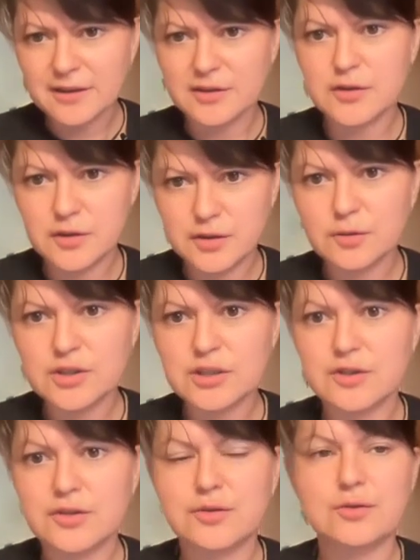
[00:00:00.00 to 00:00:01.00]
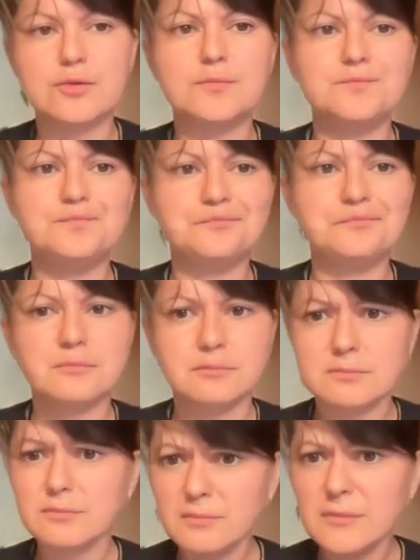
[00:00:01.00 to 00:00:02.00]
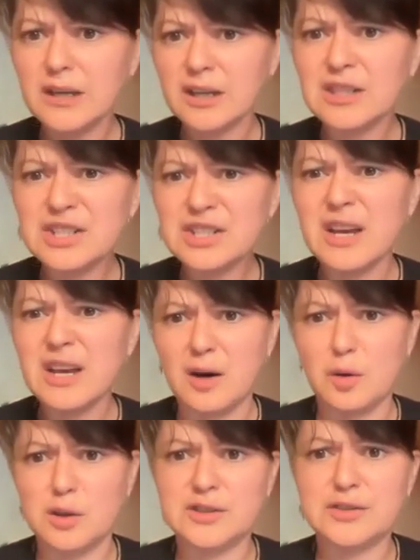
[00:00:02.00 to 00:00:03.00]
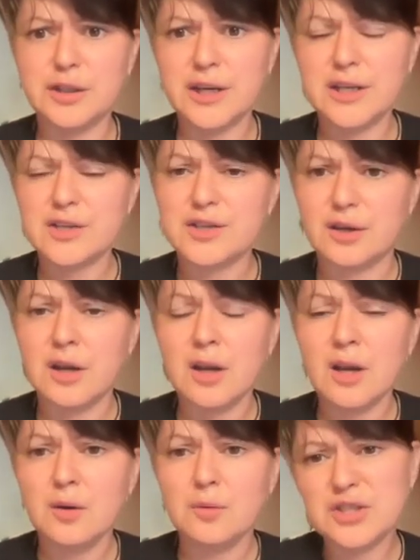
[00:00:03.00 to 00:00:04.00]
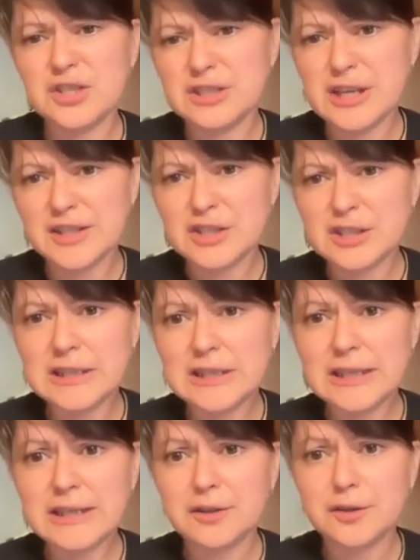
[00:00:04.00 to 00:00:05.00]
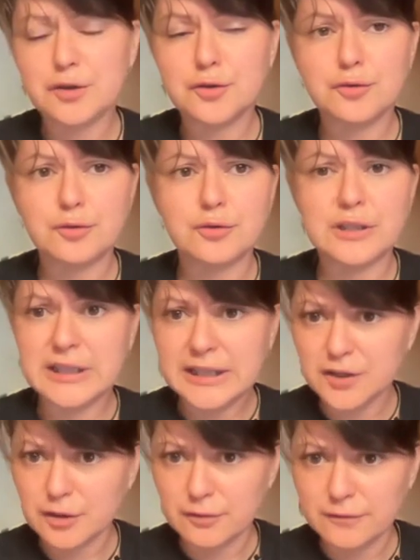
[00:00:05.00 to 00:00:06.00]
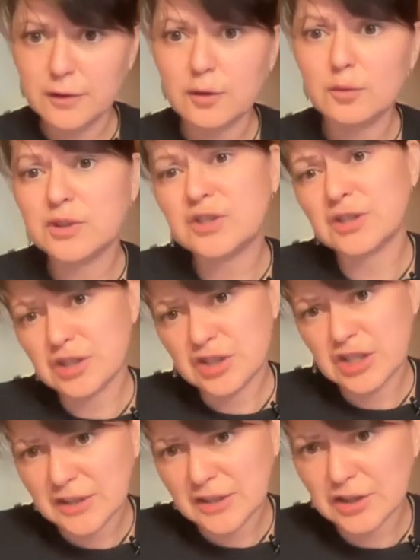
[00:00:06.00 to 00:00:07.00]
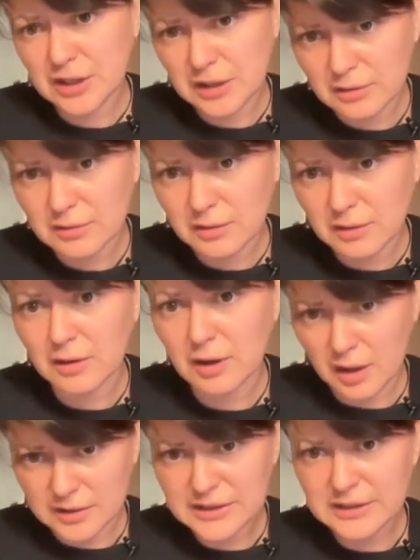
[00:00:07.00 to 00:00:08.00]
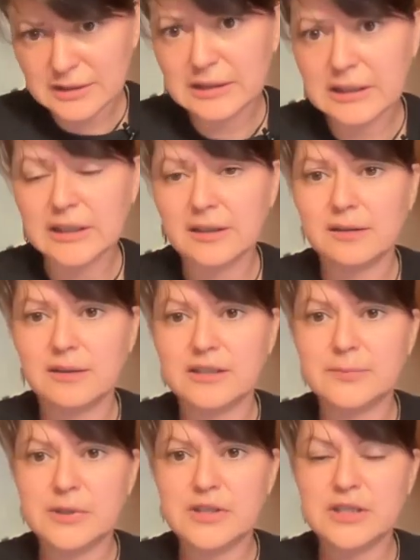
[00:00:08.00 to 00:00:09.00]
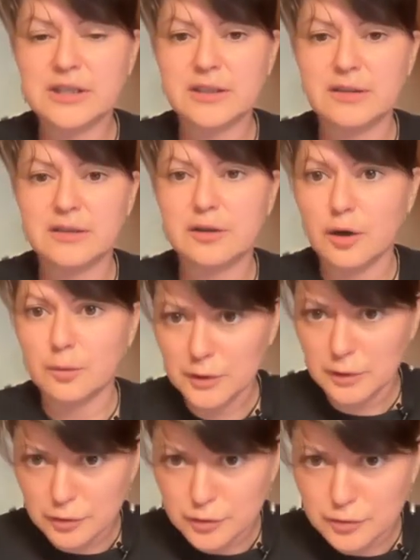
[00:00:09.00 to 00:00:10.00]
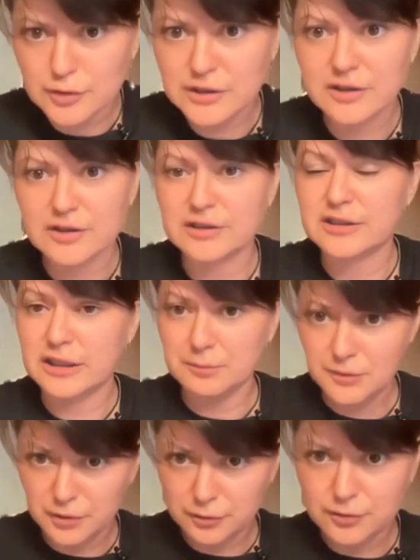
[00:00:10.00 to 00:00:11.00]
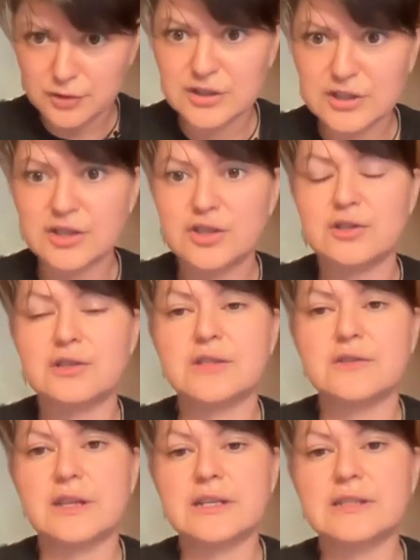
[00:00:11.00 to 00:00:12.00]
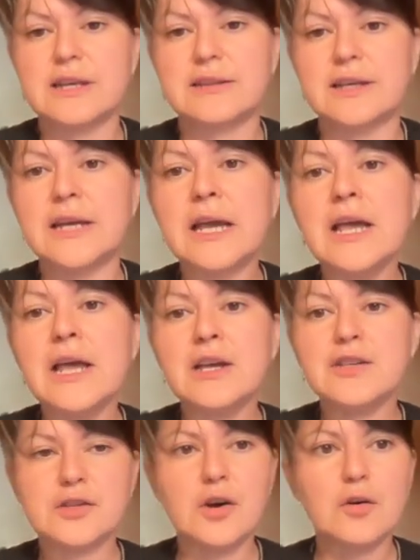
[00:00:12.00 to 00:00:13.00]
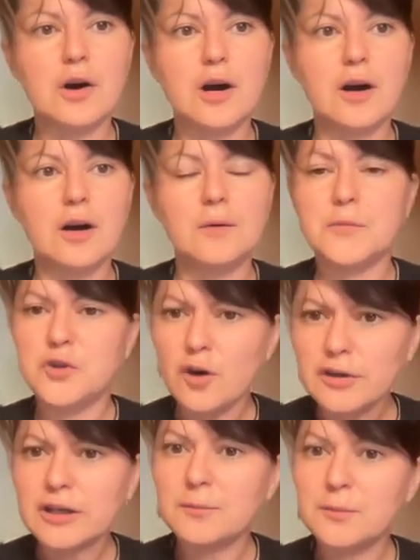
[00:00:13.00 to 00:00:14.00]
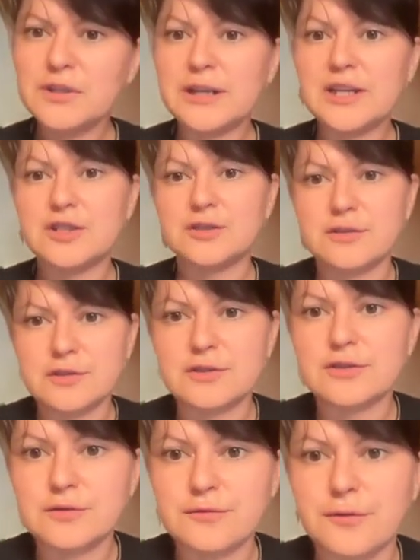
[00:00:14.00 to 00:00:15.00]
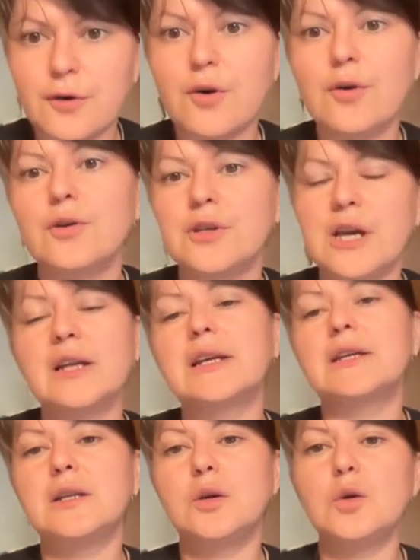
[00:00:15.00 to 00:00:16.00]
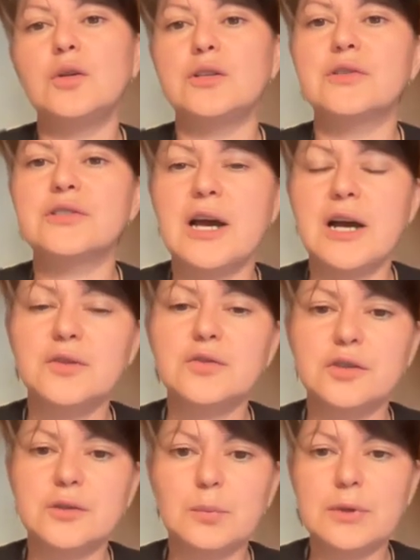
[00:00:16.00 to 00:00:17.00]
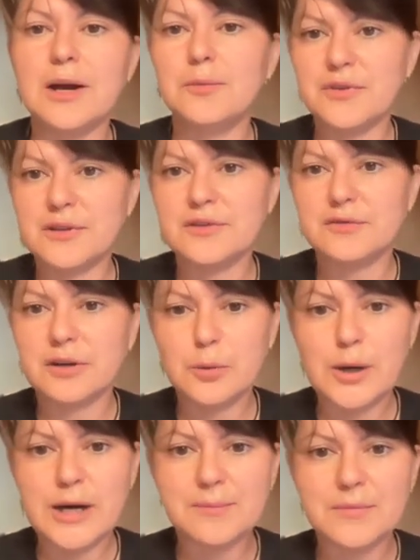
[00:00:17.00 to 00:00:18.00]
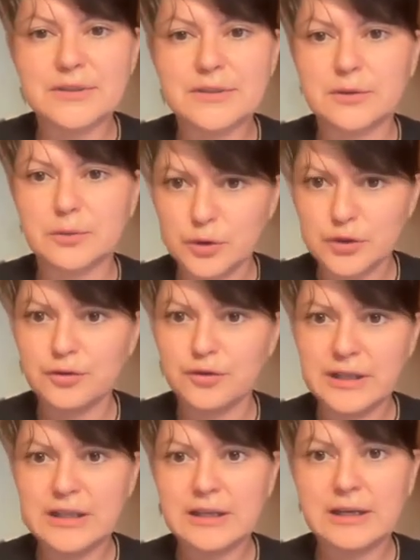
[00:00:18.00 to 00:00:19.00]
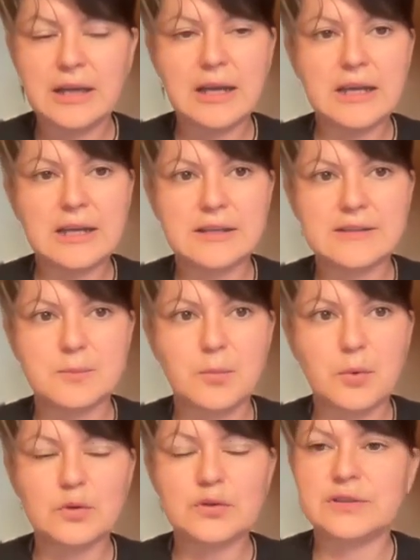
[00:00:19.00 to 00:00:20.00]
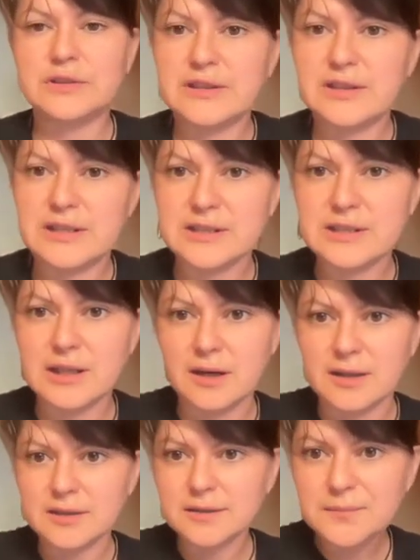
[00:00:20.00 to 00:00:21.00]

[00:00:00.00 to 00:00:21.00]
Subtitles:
this duty to continue our education, which is actually linked to the nature of law, which is changing constantly, especially in the common law jurisdictions, can be new decisions and things like that. So your recommendations for younger lawyers, how to comply with that requirement and what you think is important in this light?